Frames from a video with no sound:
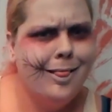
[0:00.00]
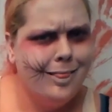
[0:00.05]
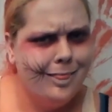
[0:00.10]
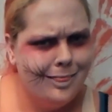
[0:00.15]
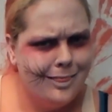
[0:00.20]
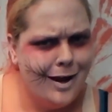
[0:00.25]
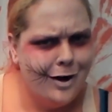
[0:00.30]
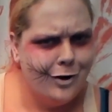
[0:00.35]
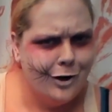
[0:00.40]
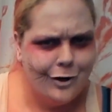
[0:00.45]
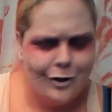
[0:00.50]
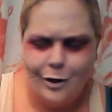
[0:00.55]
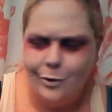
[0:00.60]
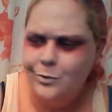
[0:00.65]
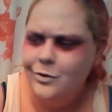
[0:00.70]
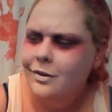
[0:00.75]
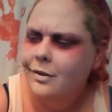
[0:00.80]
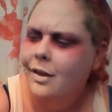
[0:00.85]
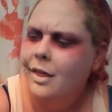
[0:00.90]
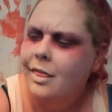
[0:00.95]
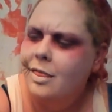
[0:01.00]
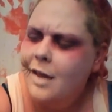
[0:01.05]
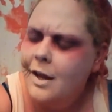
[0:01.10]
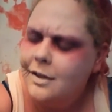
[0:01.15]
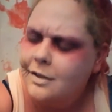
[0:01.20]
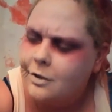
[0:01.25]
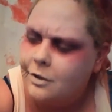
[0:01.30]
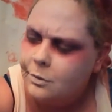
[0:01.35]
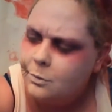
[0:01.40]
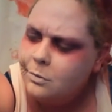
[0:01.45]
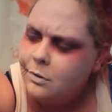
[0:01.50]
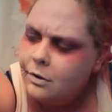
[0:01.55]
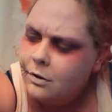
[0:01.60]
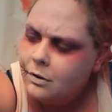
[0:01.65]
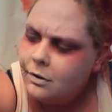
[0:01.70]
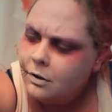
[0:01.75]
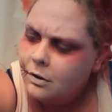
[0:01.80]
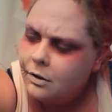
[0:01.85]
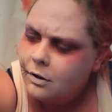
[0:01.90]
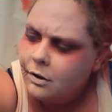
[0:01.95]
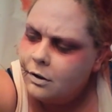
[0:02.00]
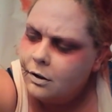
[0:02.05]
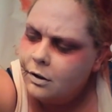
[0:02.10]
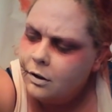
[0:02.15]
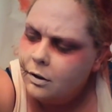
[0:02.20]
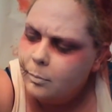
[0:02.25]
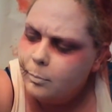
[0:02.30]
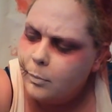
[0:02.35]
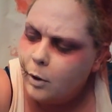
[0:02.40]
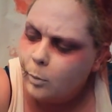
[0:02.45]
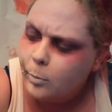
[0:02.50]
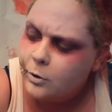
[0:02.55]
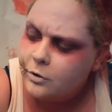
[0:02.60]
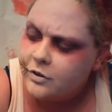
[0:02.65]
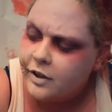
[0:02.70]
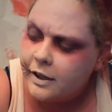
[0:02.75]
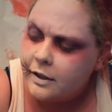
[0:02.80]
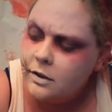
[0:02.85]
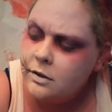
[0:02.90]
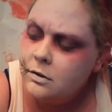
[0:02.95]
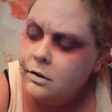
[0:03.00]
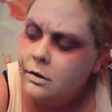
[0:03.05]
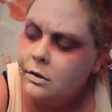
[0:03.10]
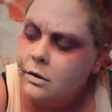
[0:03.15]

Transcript: There it goes. Thank you, mobile data.